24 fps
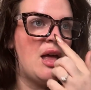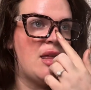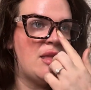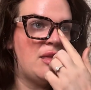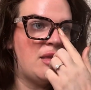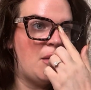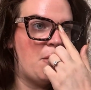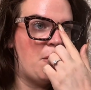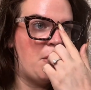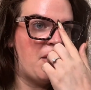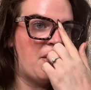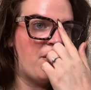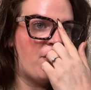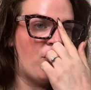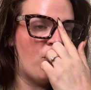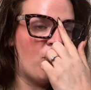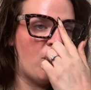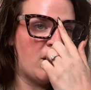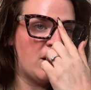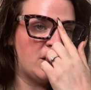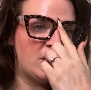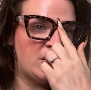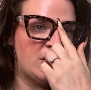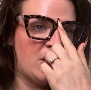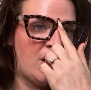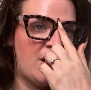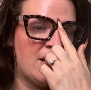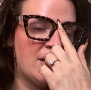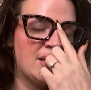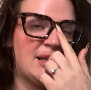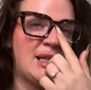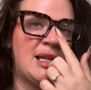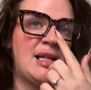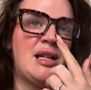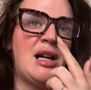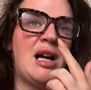than before I
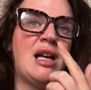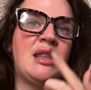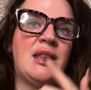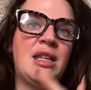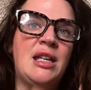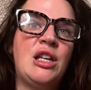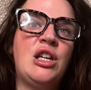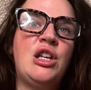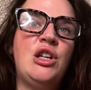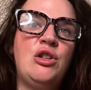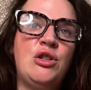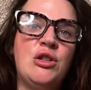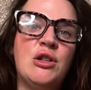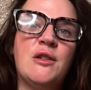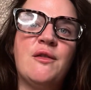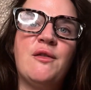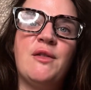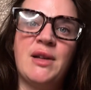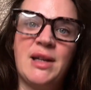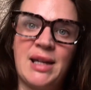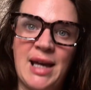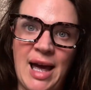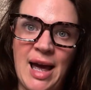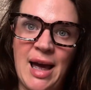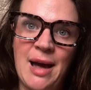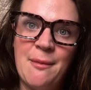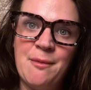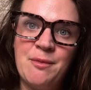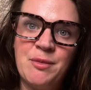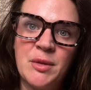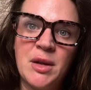started. I think you just forget.